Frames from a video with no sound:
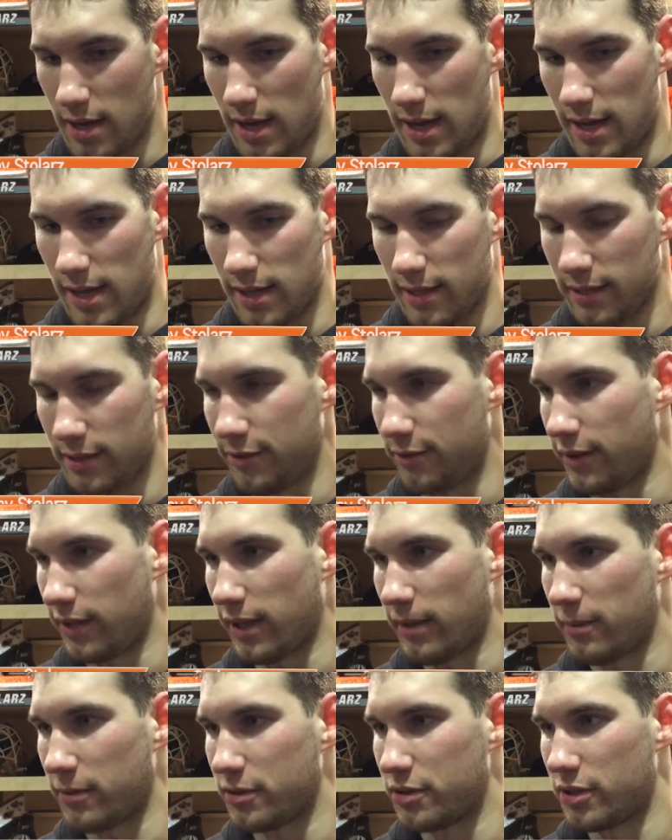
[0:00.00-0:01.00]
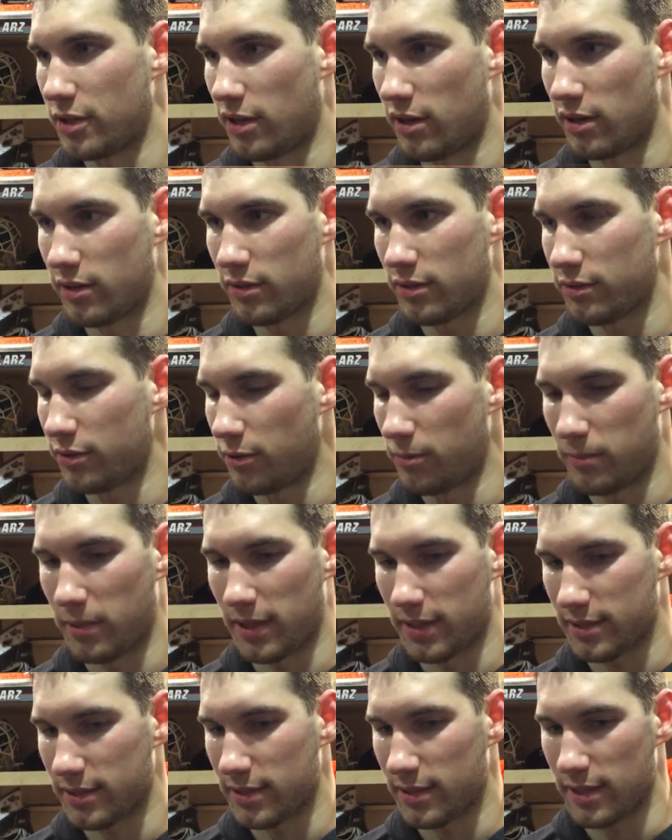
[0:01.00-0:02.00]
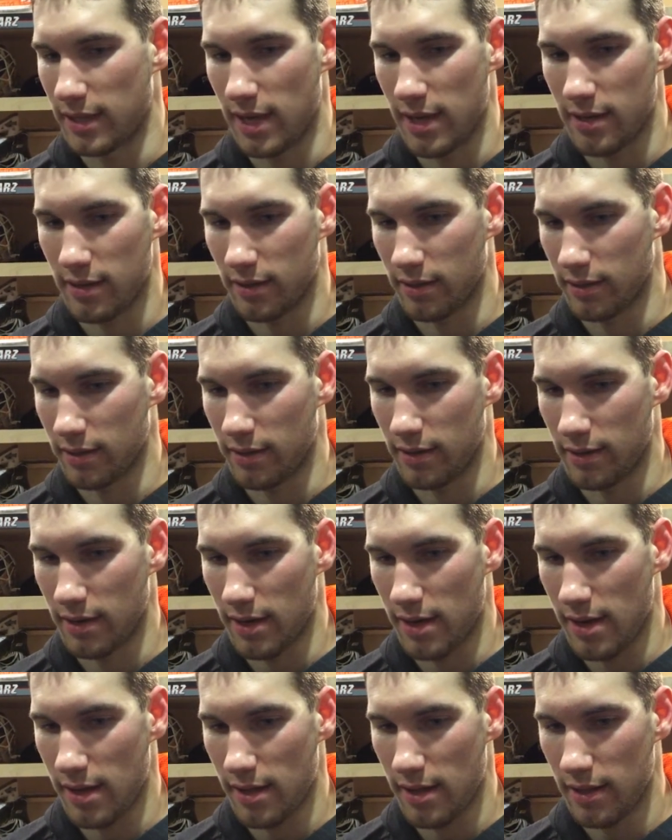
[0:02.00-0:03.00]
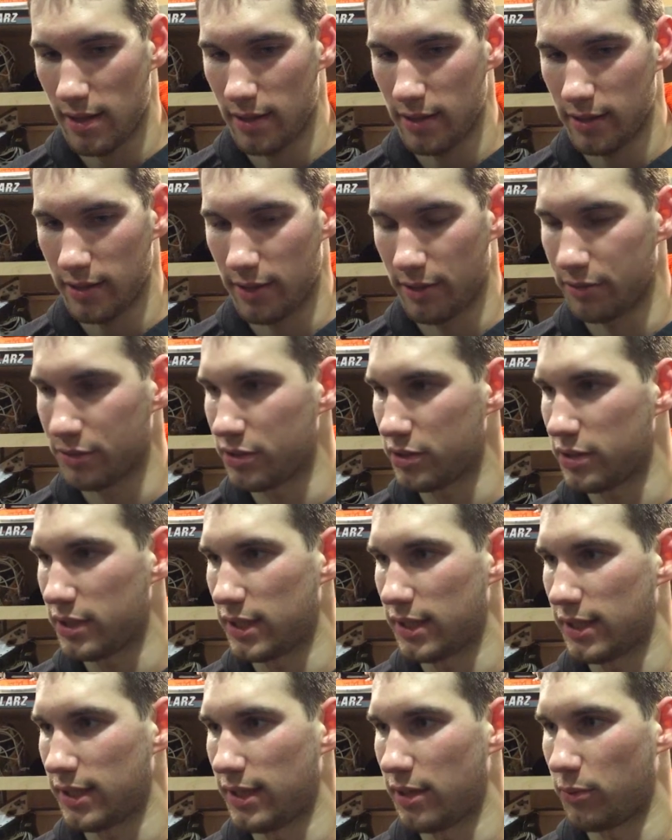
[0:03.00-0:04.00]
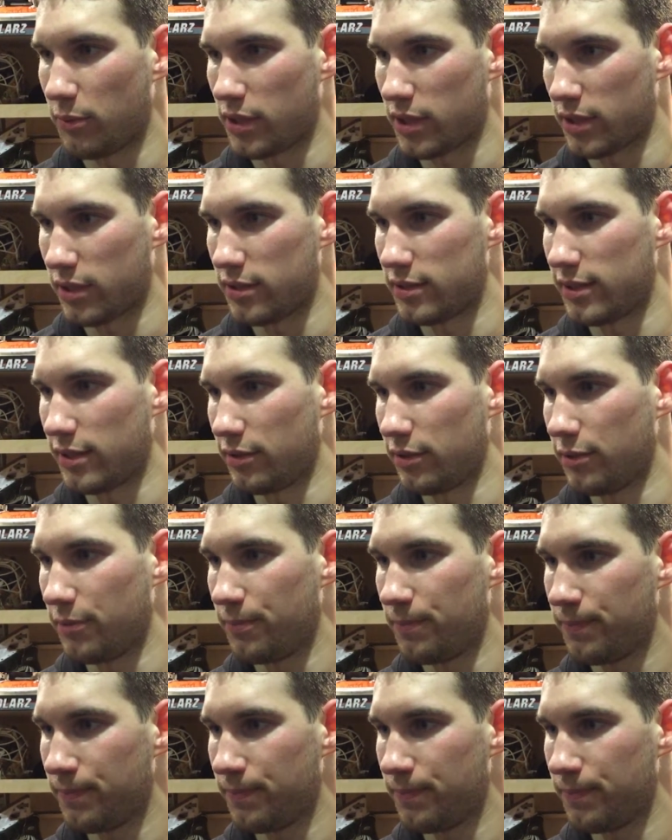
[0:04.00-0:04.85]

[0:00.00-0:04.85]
uh, you know they came out strong, throwing pucks at the net, and uh, you know just uh, outworking us down low.